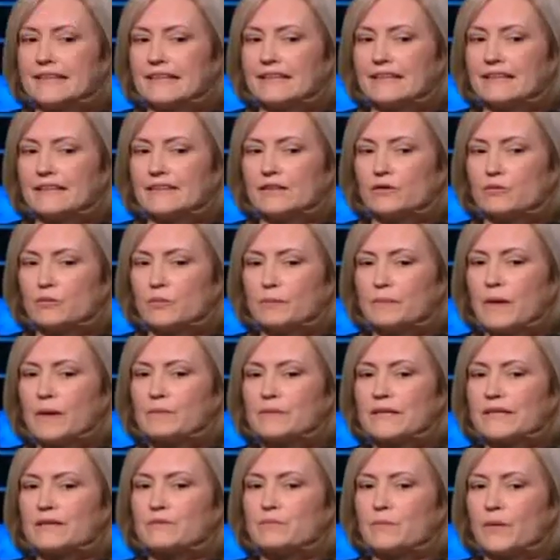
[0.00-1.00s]
the
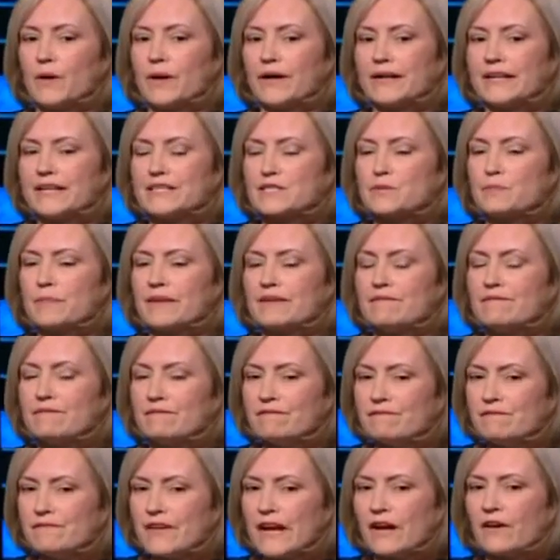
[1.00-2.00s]
Republican Party has been
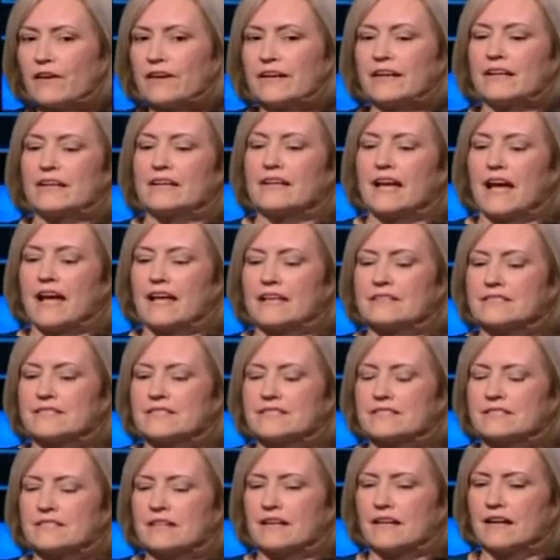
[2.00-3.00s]
very
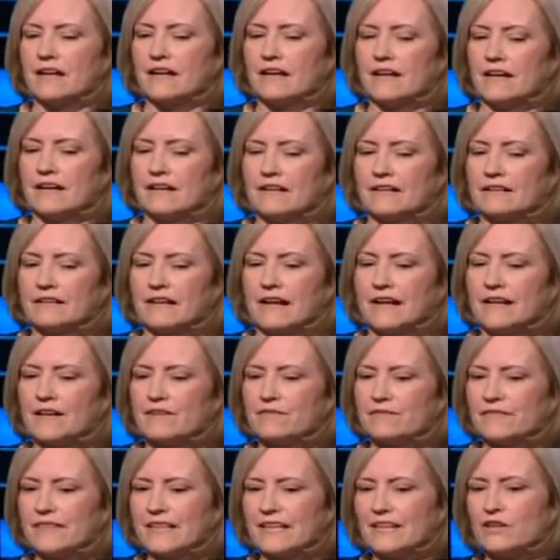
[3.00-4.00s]
against kind
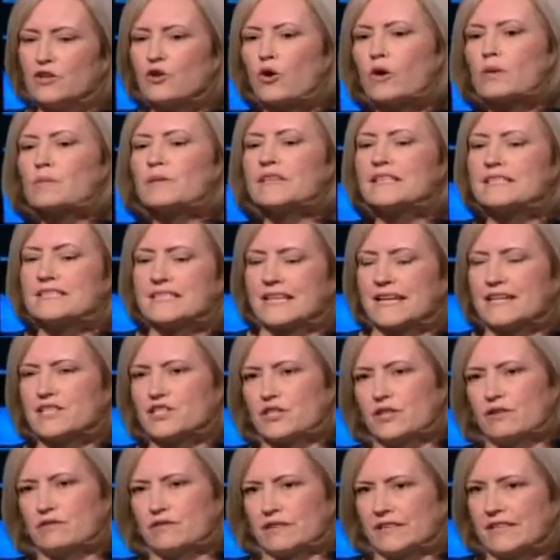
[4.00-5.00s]
of the
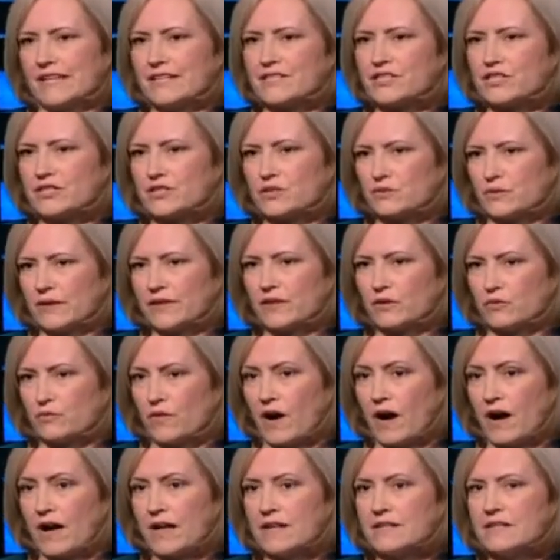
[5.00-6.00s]
normalization of relations with
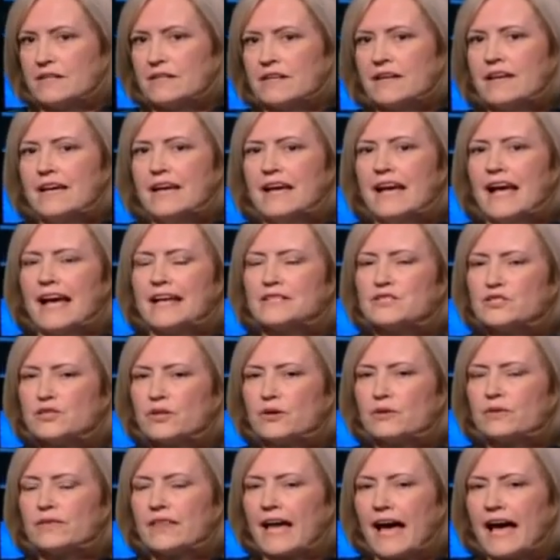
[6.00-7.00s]
Iran. And
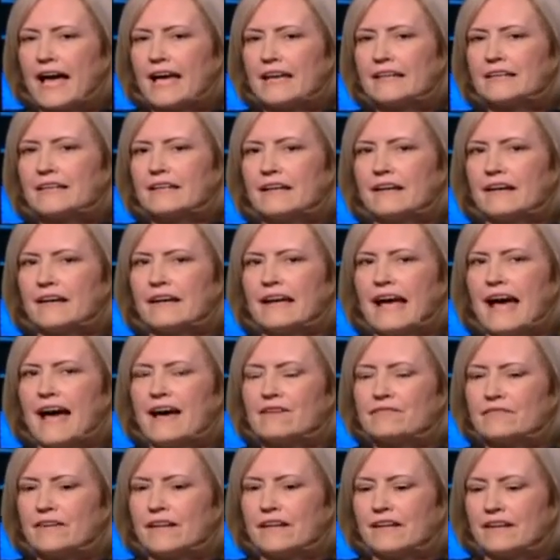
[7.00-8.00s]
so that
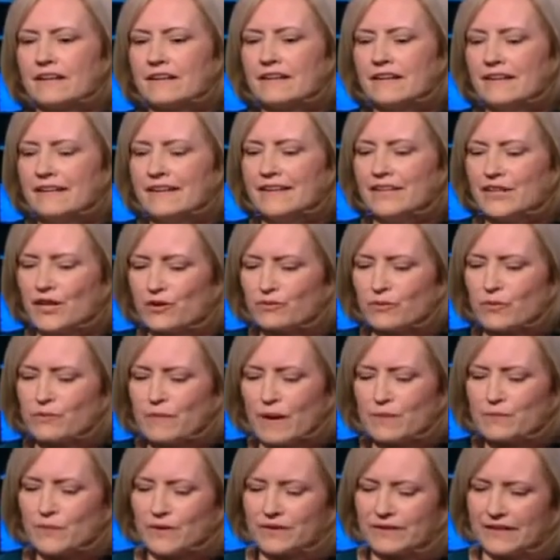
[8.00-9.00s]

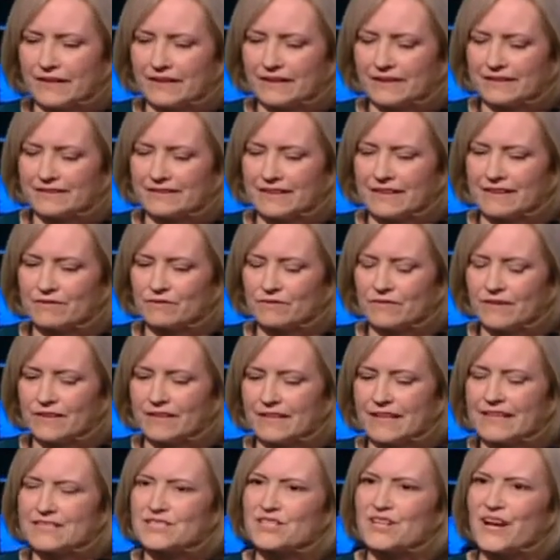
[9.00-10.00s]
remember that
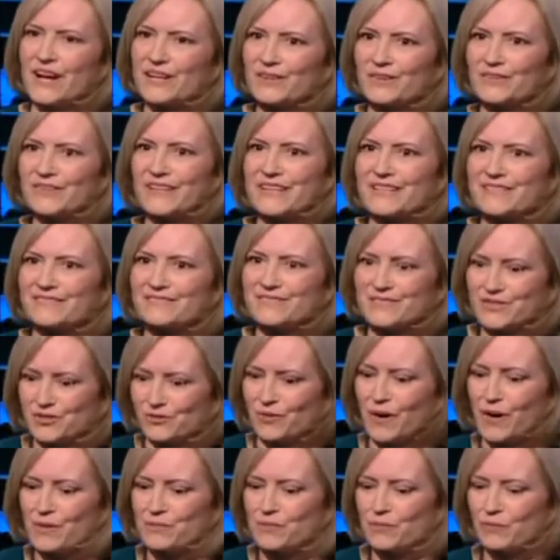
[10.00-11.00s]
it's not only
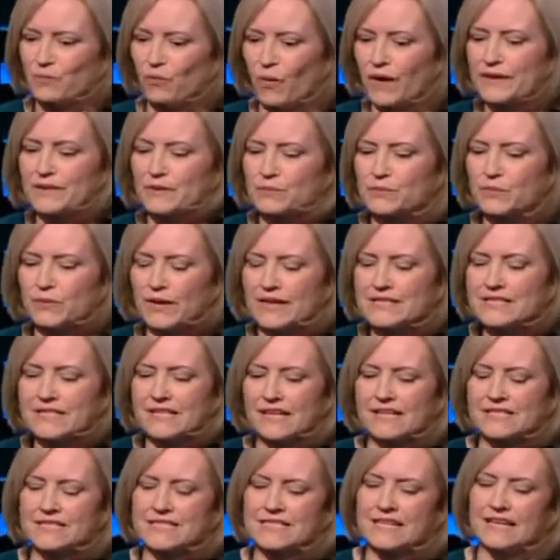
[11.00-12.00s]
Trump won the
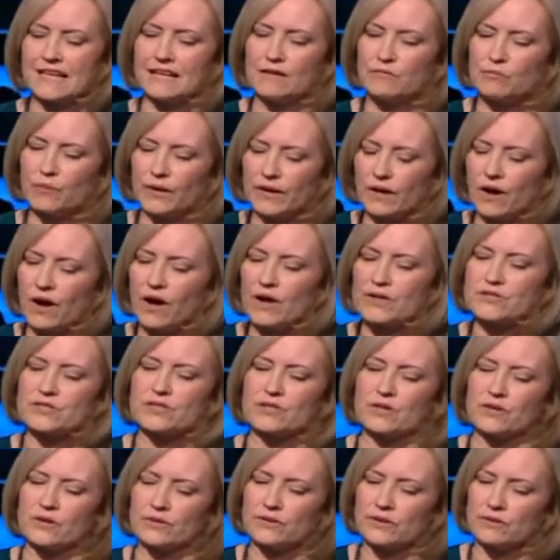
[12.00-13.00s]
presidency, but
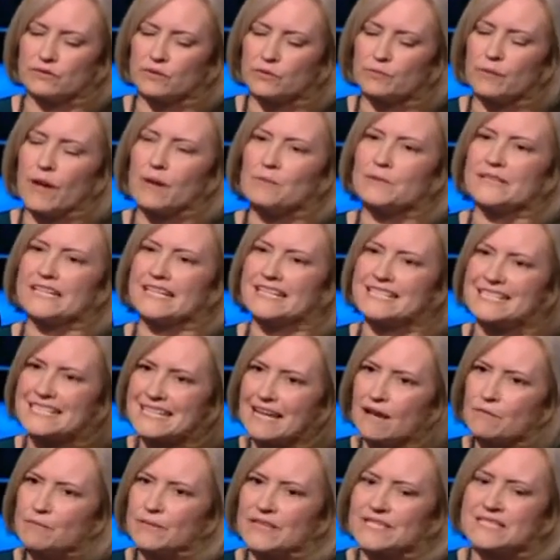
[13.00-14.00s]
also the Republicans
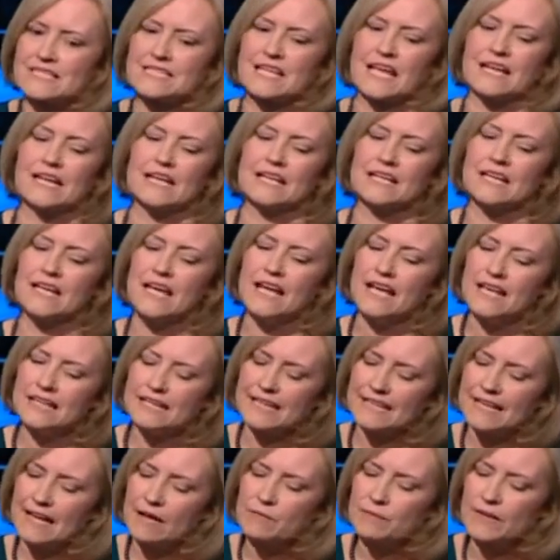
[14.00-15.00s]
kept the Senate,
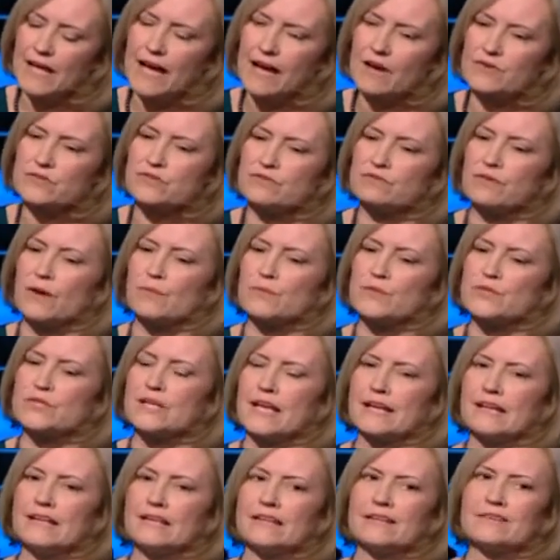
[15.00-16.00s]
they kept the House of
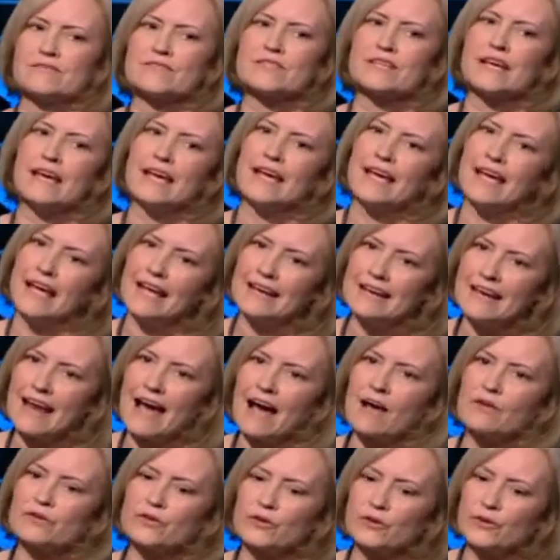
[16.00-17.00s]
Representatives, and
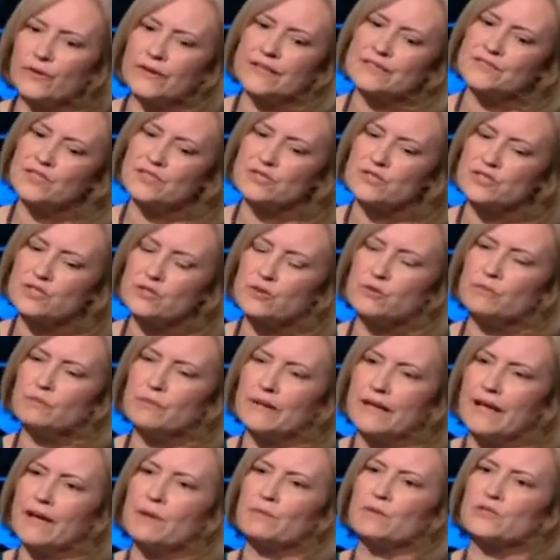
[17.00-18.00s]
now they're going to soon
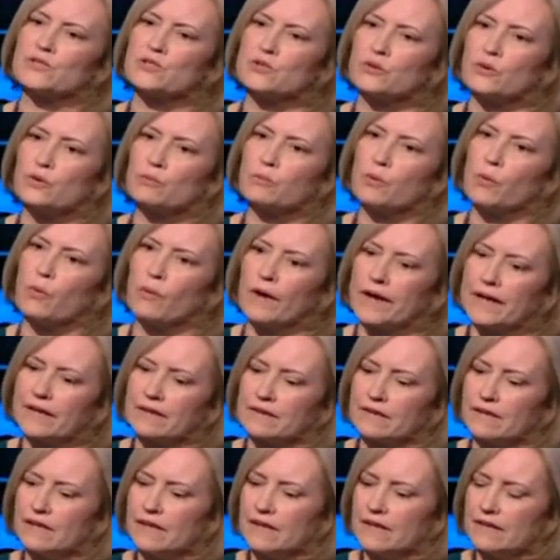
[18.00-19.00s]
be able to
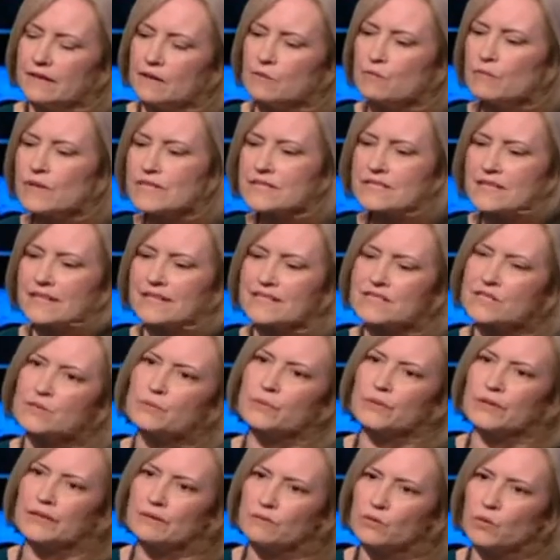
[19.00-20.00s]
appoint the missing
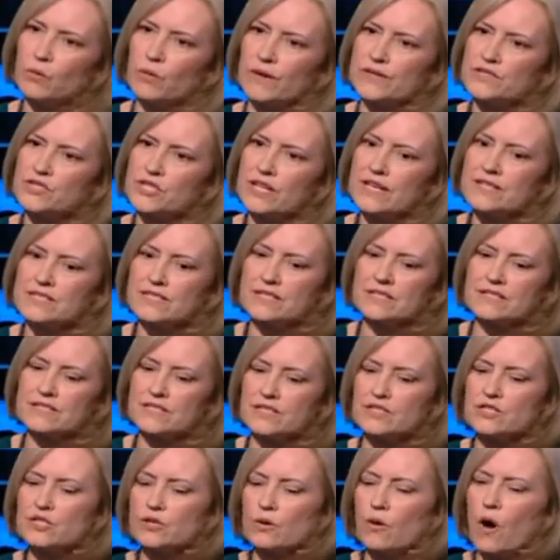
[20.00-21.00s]
Supreme Court justice.
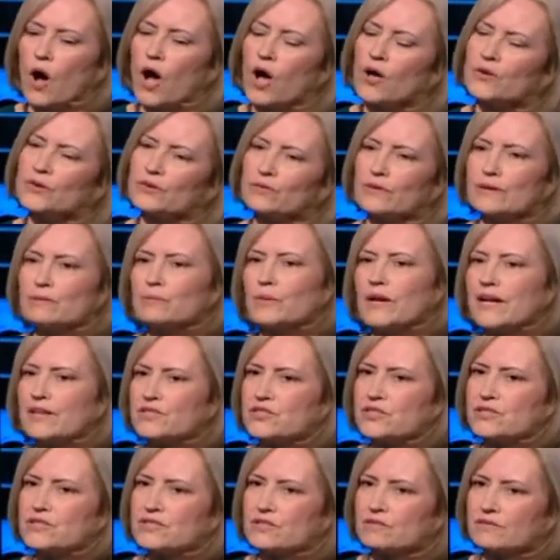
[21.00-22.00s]
And so all three
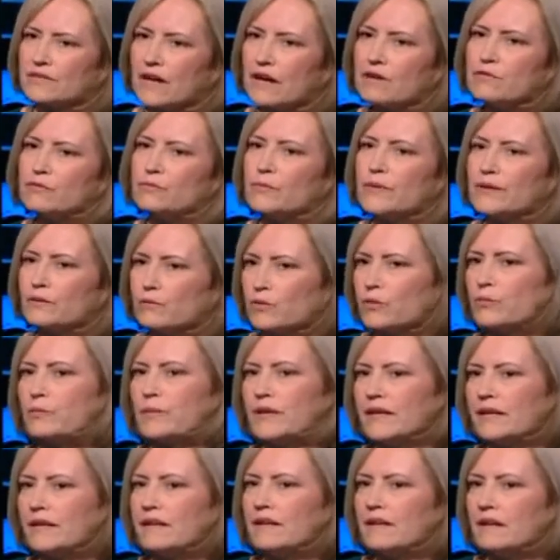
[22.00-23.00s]
branches of government will
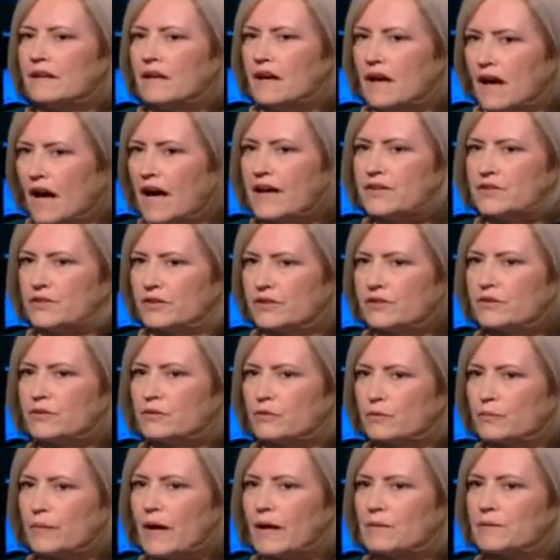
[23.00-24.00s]
be under the
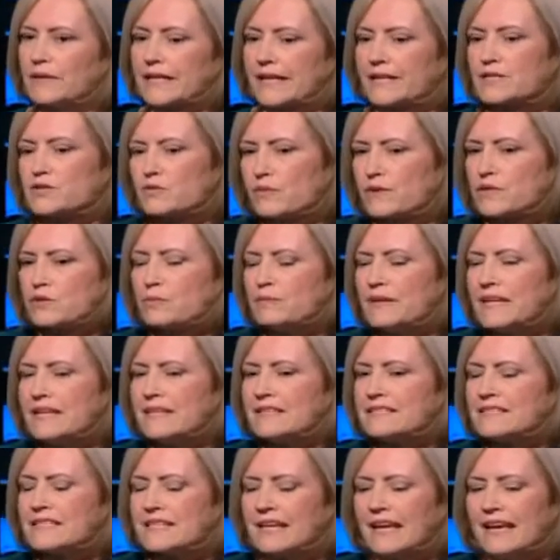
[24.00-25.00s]
Republicans, which
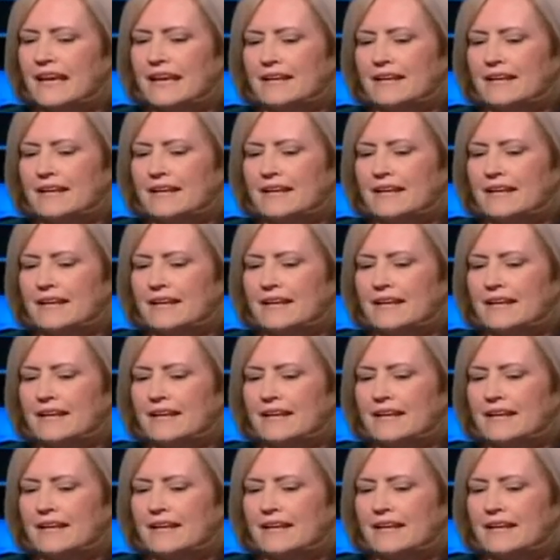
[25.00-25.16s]
means